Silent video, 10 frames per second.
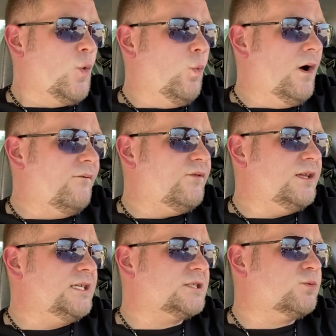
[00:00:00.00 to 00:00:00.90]

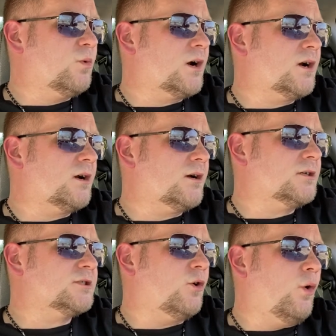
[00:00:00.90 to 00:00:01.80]
willfully
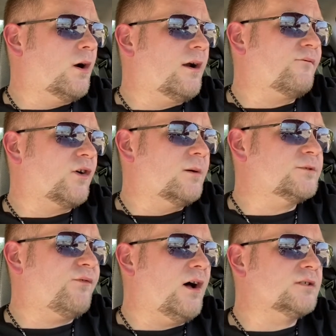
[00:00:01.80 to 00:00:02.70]
swears or
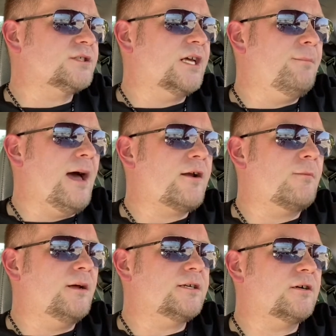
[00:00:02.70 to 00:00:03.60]
affirms falsely in a matter
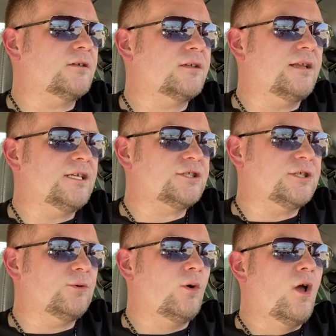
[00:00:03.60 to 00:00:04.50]
material to the
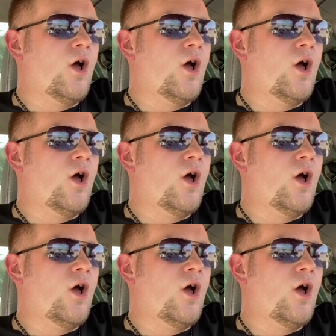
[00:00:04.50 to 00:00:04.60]
issue